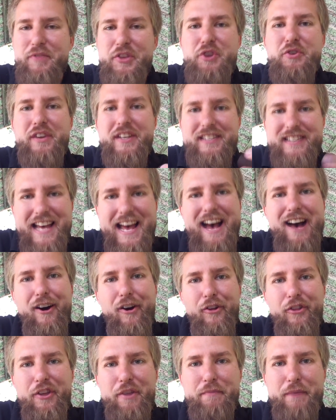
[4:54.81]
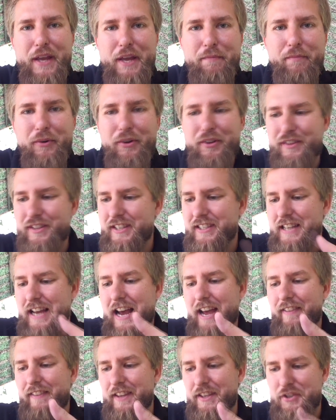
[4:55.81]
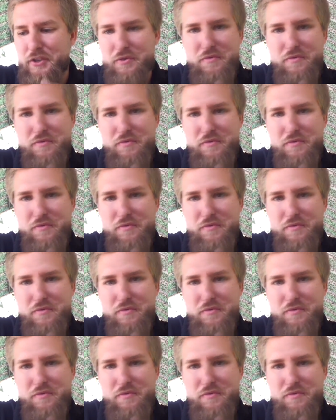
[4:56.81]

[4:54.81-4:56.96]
You can tell that people design this